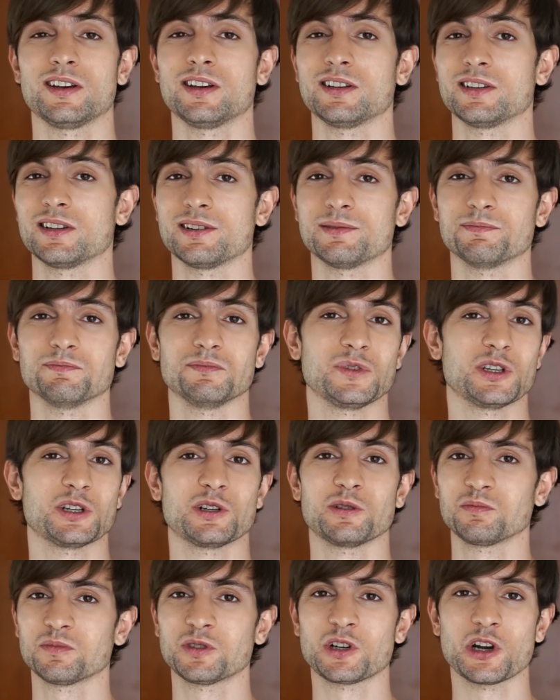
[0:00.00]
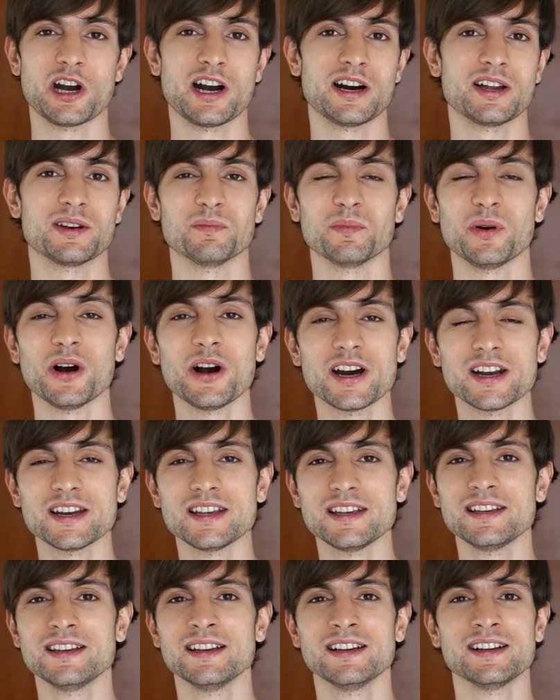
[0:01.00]
Go out and
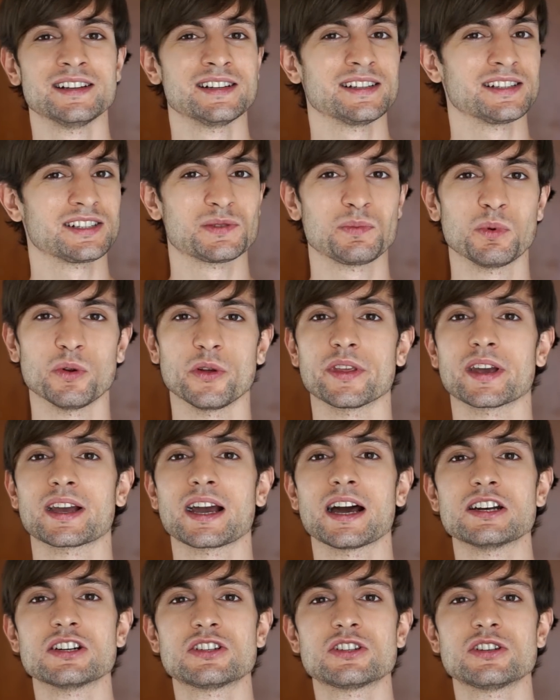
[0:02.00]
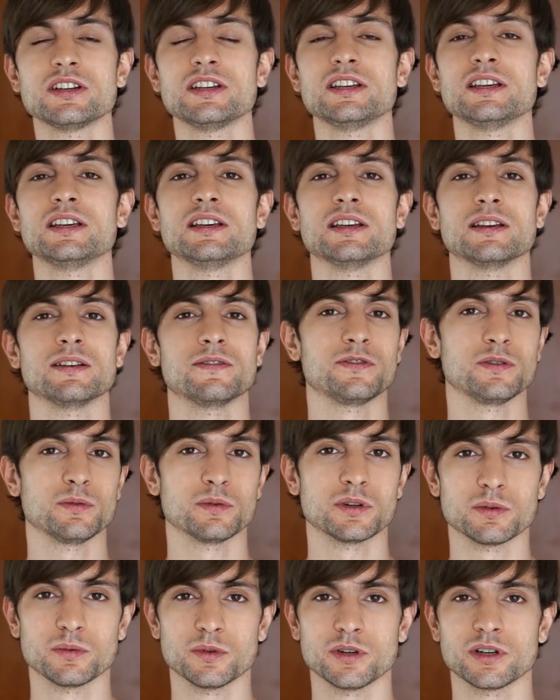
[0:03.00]
party, explore the country. If you
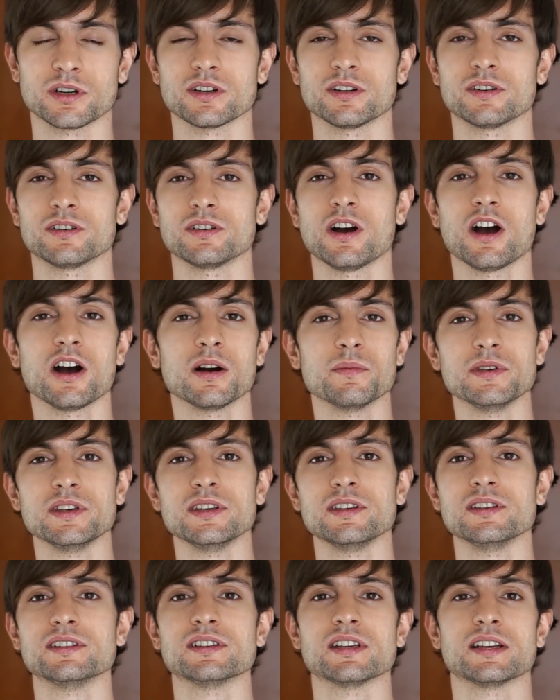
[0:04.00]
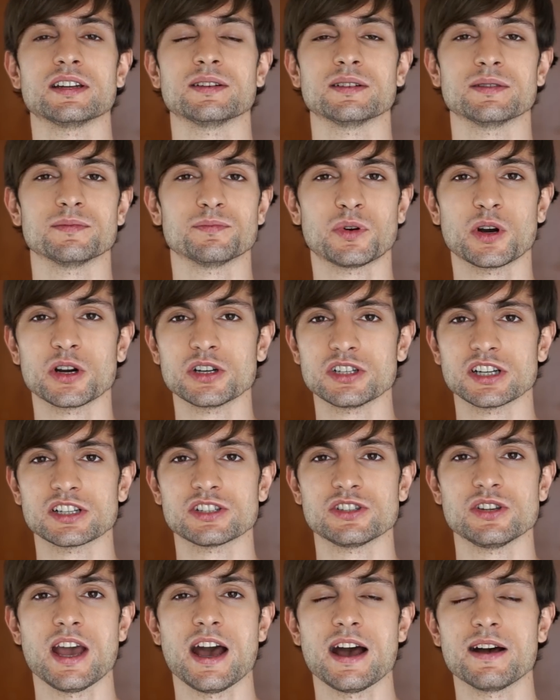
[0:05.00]
want to work on hobbies and
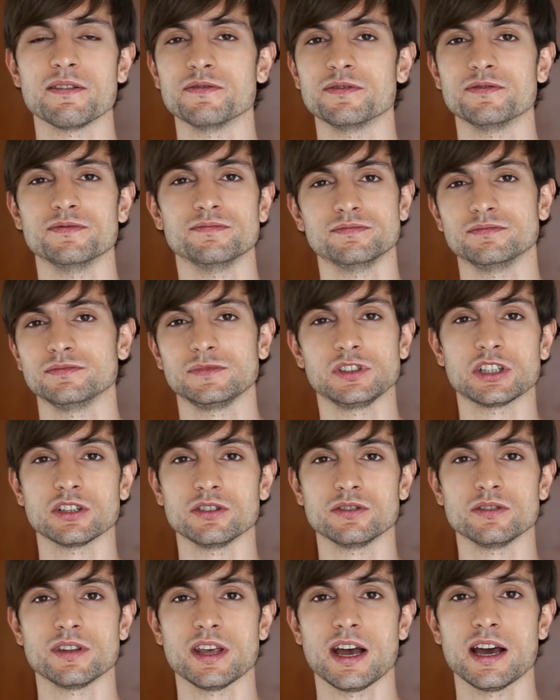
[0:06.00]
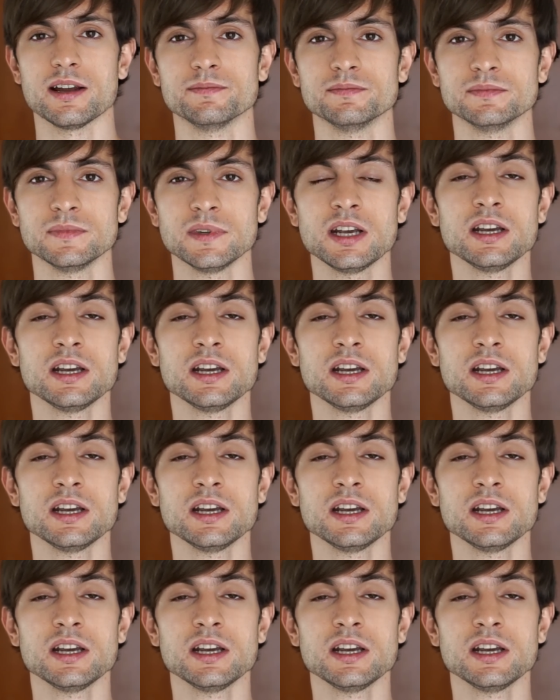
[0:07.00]
projects you have, you can do that.